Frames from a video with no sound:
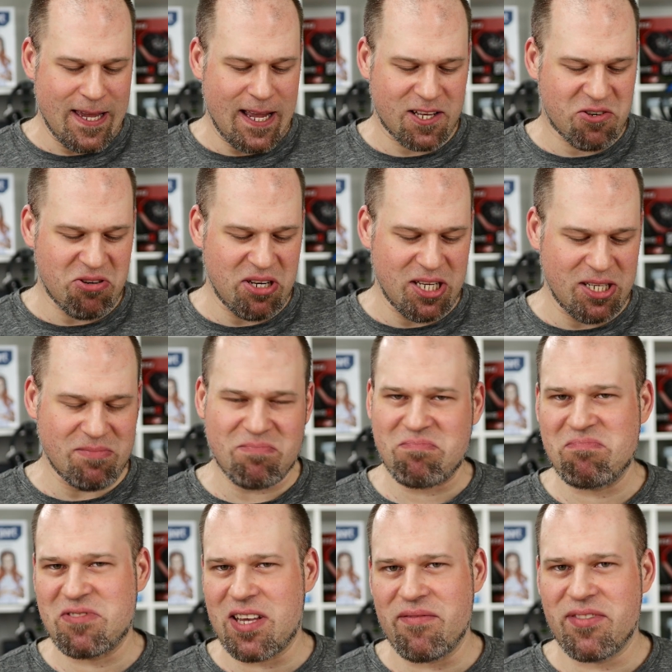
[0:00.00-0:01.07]
Actually,
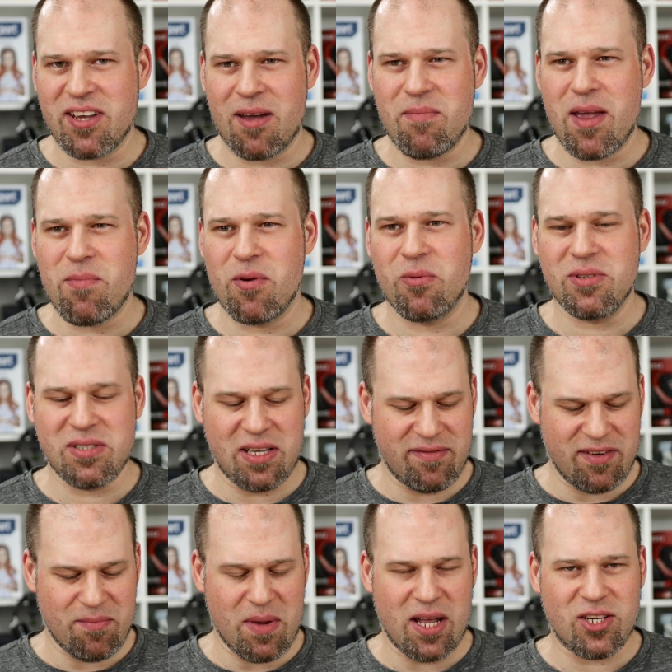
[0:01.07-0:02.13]
something I maybe wouldn't
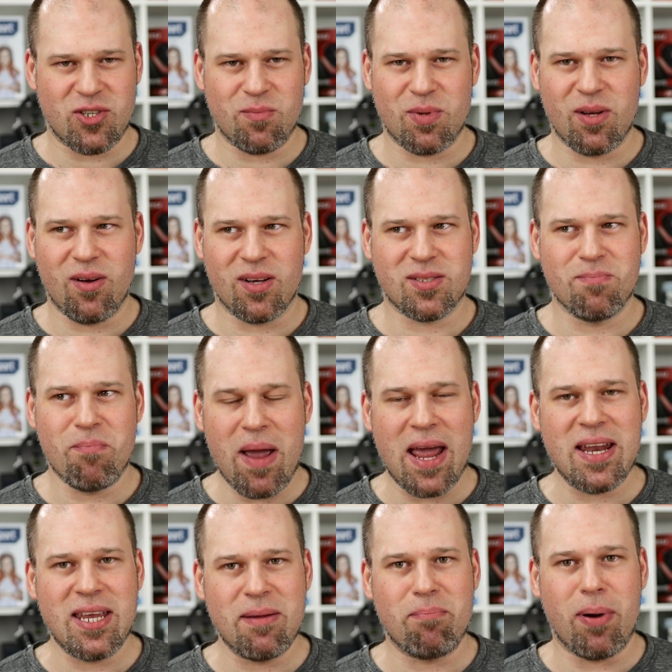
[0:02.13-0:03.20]
have even mentioned because
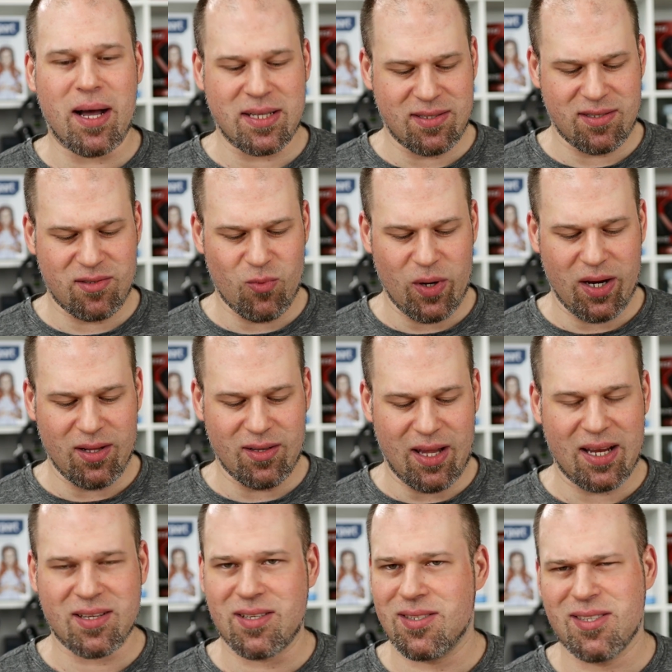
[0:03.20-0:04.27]
many buttons wiggle
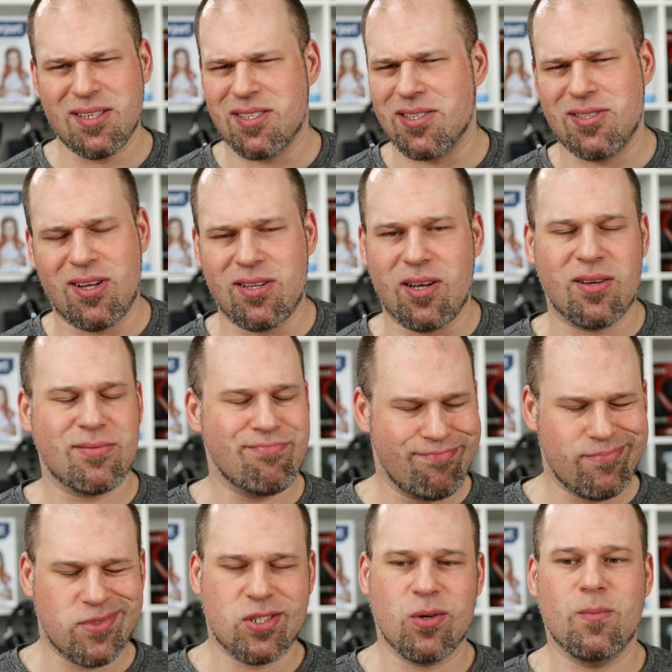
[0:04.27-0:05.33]
like this. This is not a lot,
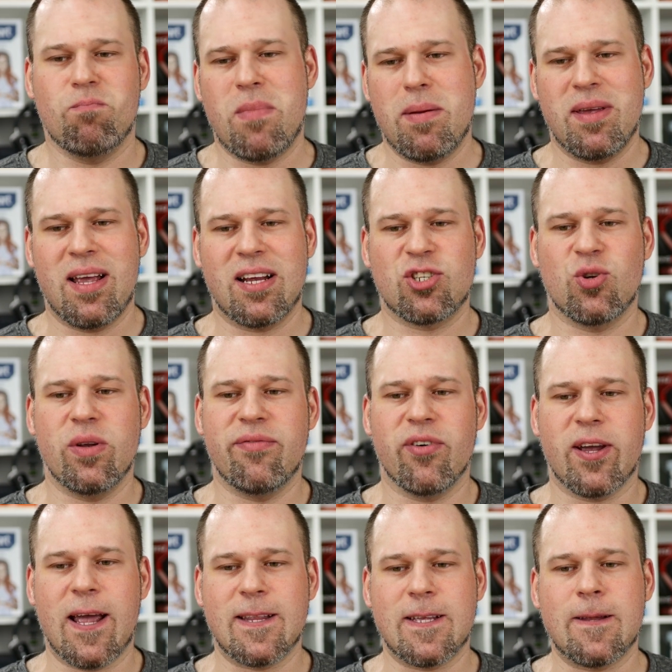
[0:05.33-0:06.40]
so maybe actually
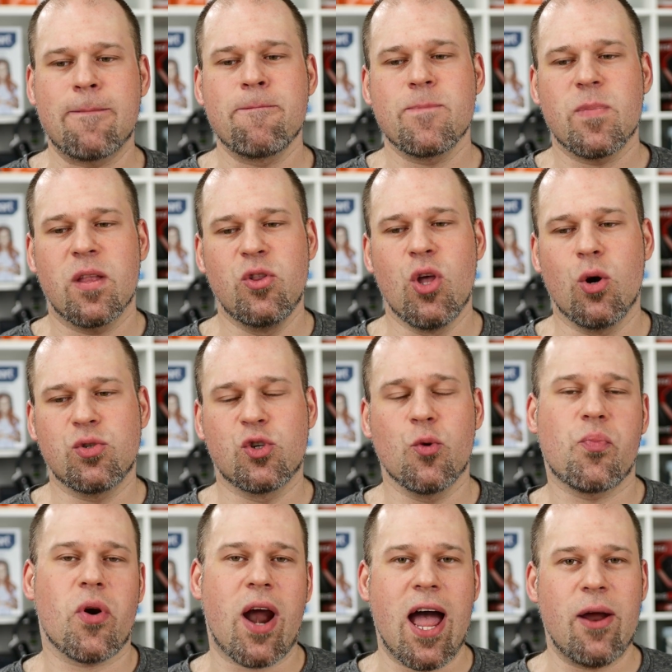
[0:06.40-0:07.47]
forget it. No
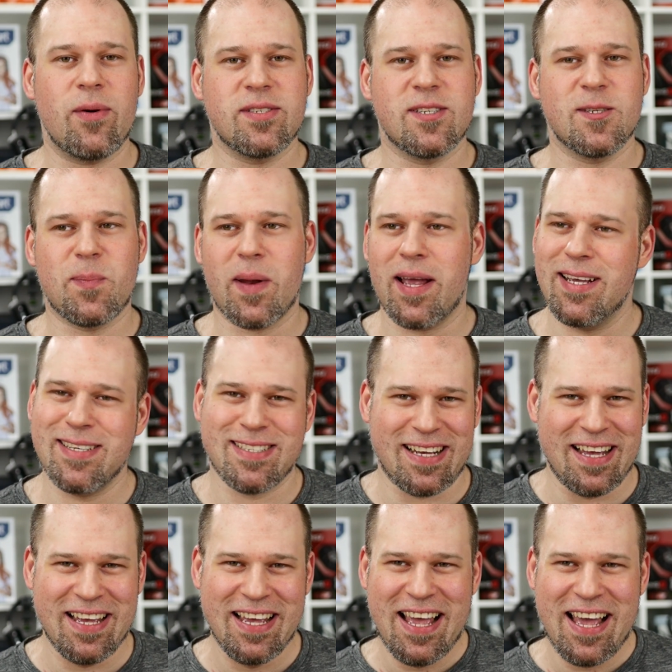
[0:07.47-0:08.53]
super high-res display.
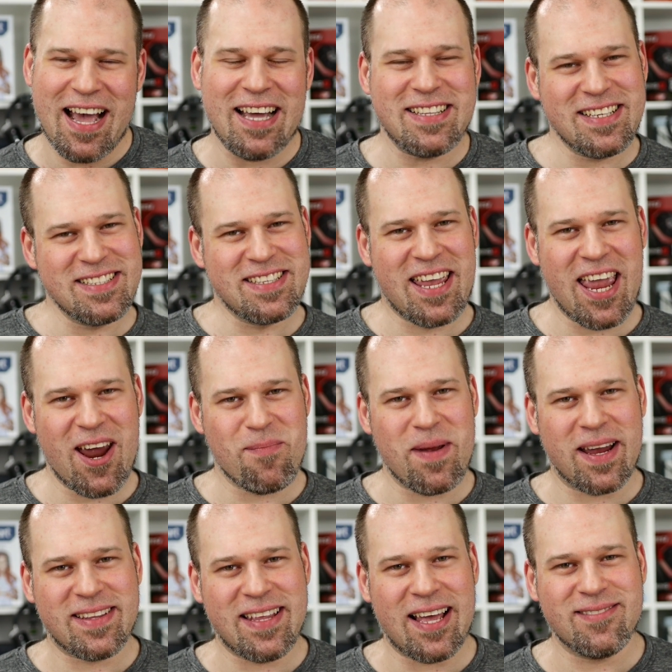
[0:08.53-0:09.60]
I didn't care
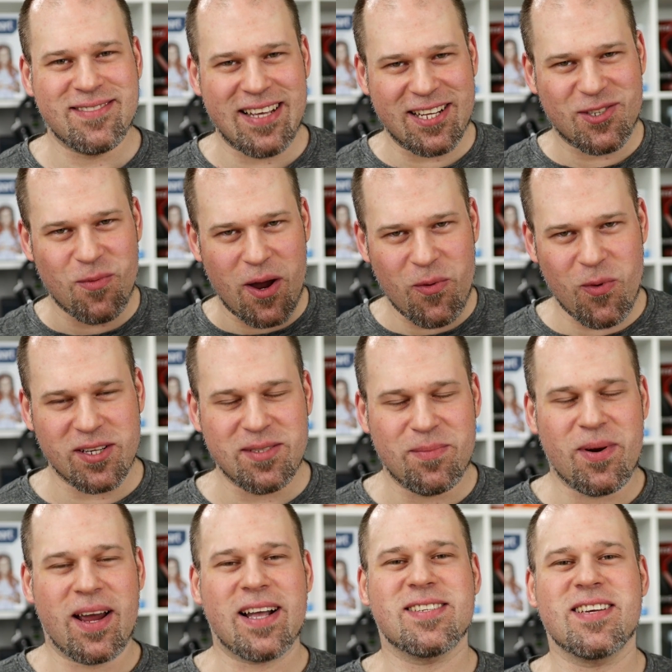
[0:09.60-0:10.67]
back then, that's why it was in
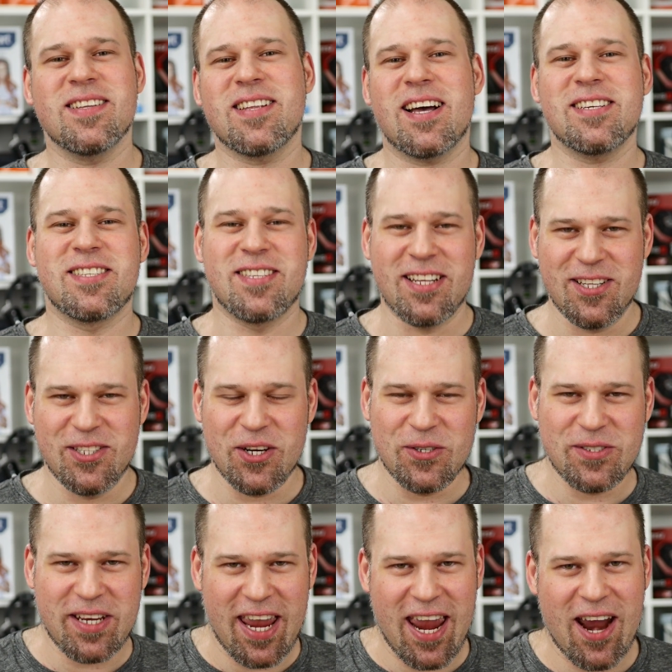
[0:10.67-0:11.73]
brackets, and I still
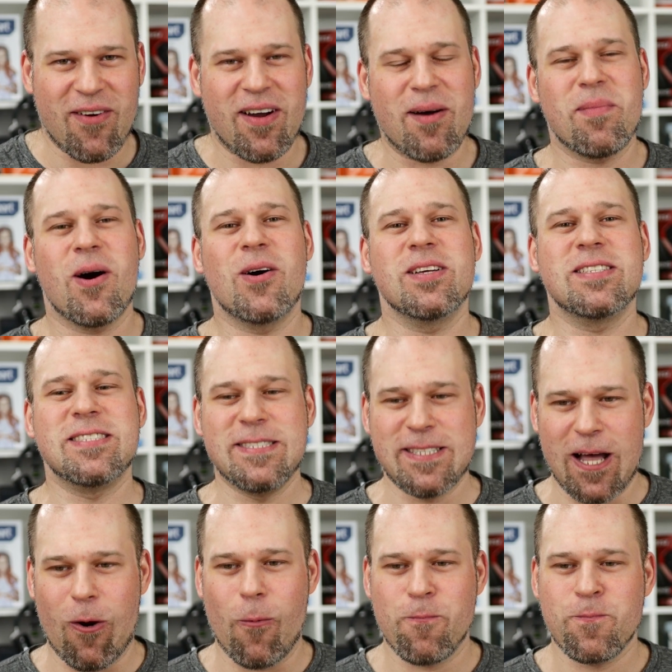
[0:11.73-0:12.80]
don't care about it
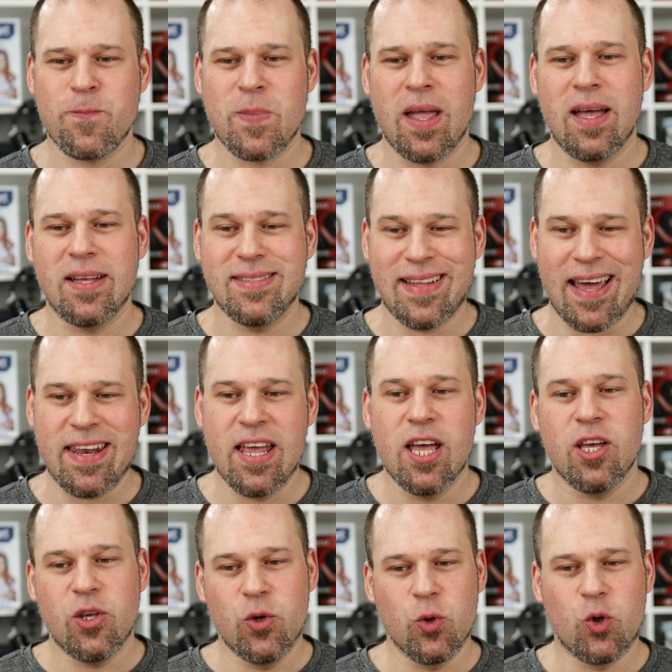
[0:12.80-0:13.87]
now. Then
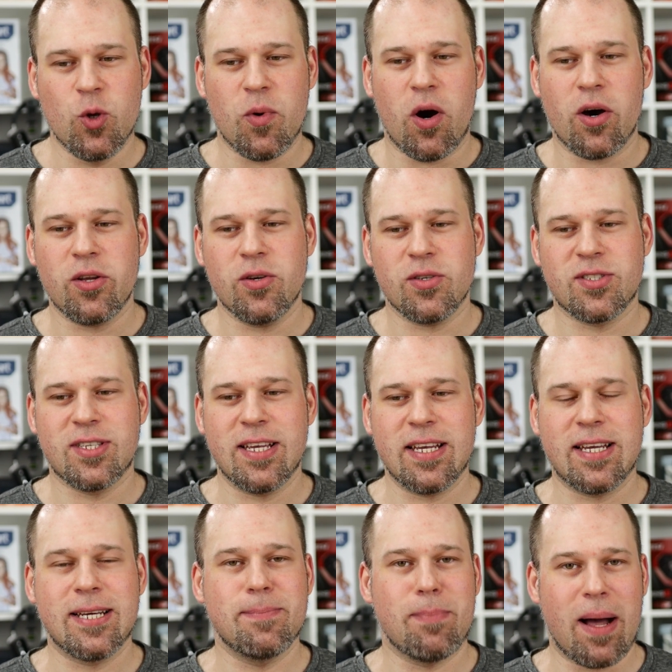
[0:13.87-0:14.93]
YouTube audio
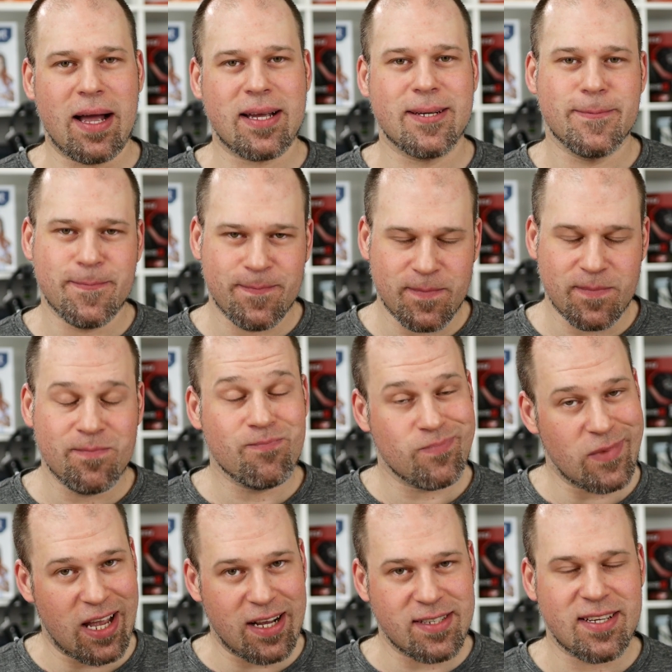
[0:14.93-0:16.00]
sync bug.
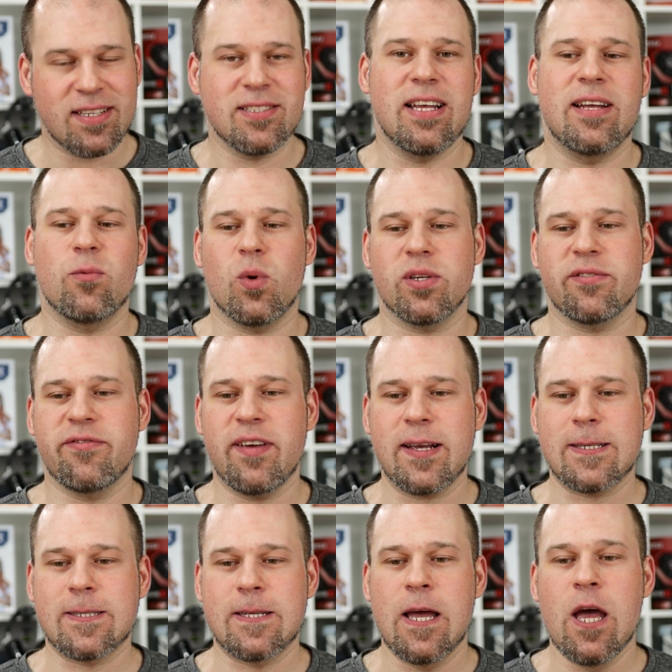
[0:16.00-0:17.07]
Like I said, that was
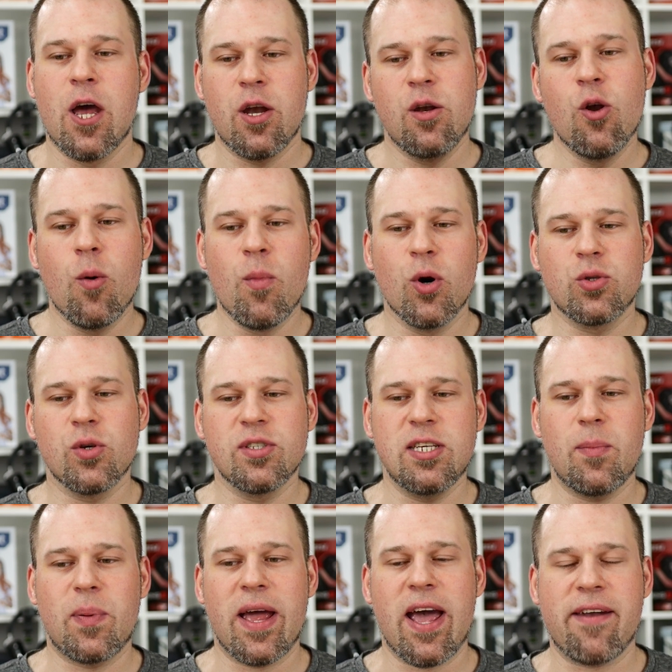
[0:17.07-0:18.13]
fixed. No Moto
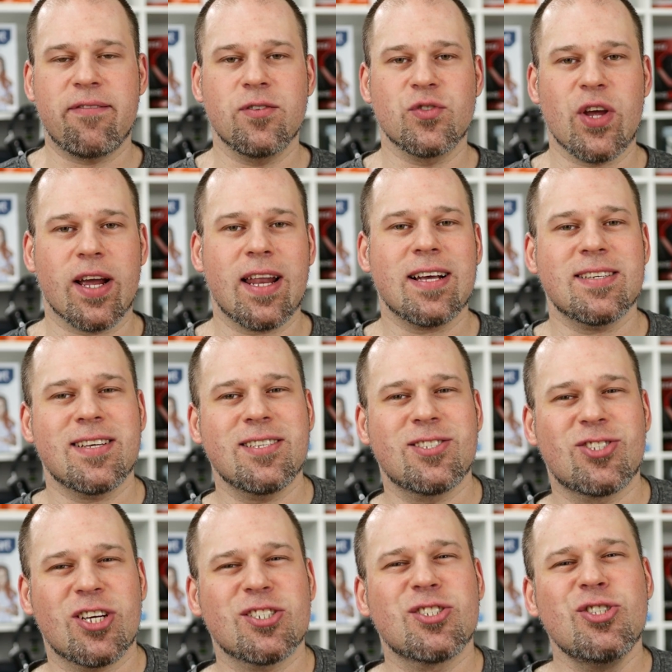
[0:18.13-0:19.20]
Z Play headphone jack. Like I said,
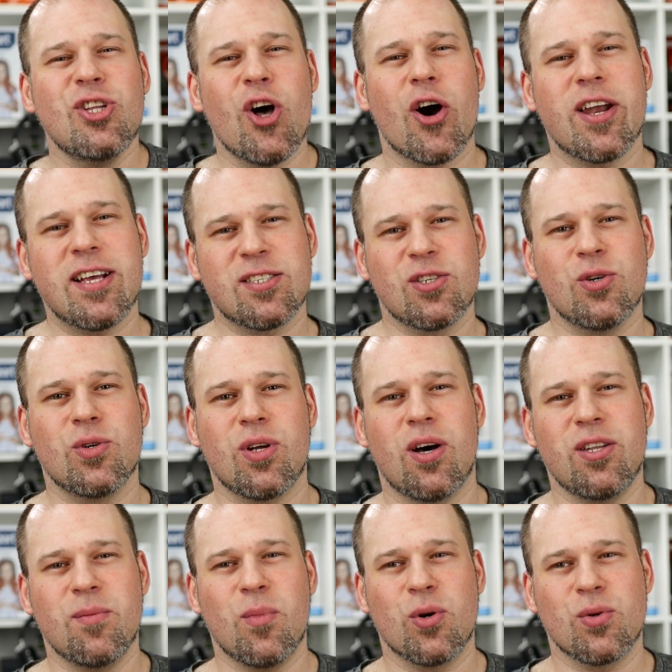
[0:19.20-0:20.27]
it's just not as good
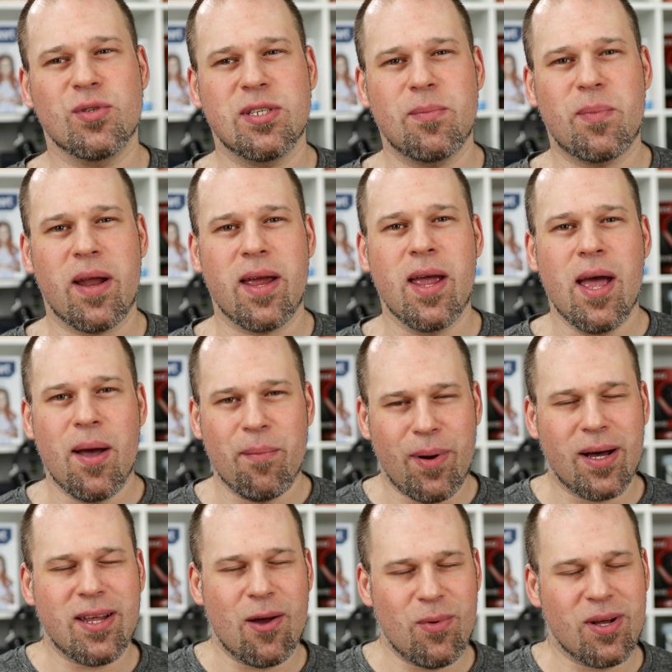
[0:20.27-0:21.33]
on the Moto Z Play,
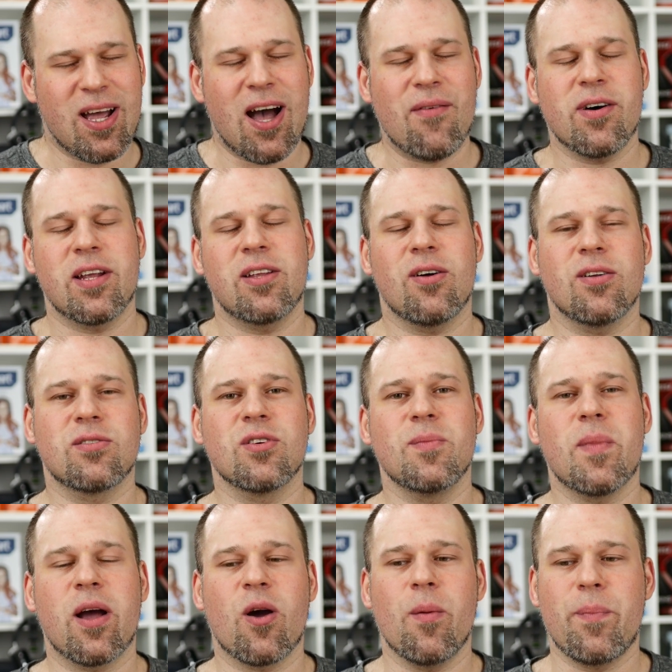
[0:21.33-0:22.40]
but I will cover that also
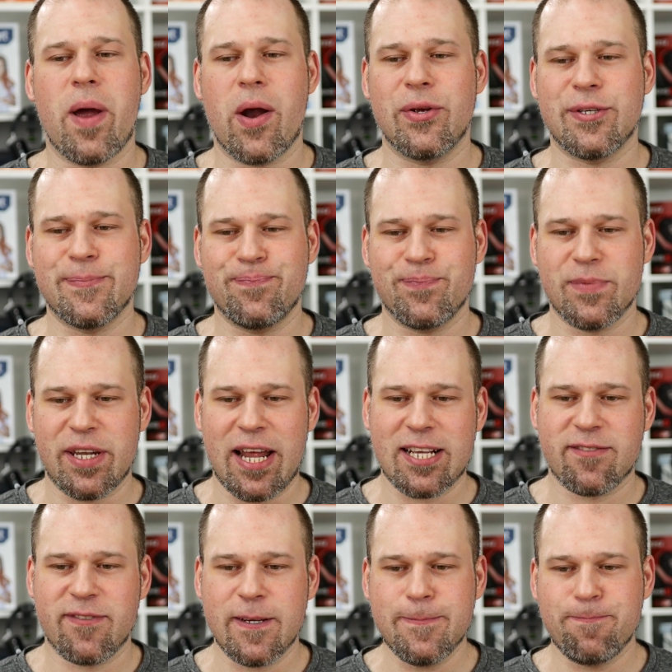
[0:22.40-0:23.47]
in my comparison. The
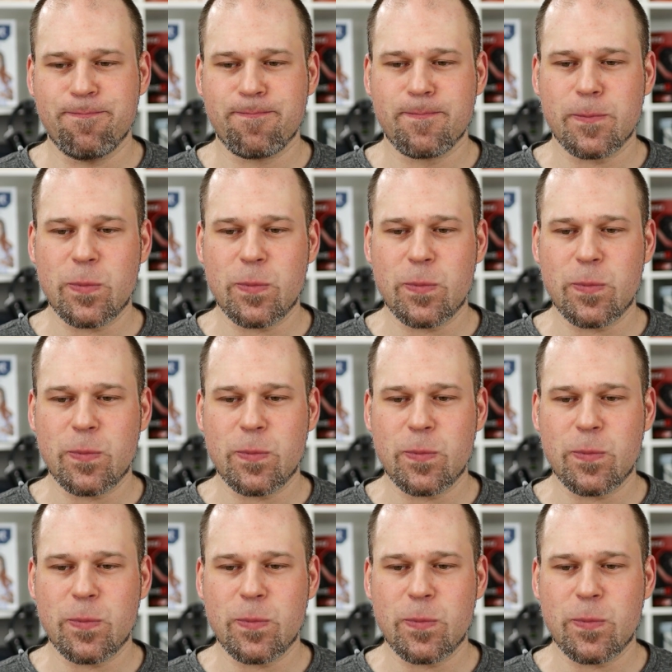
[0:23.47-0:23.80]
next thing,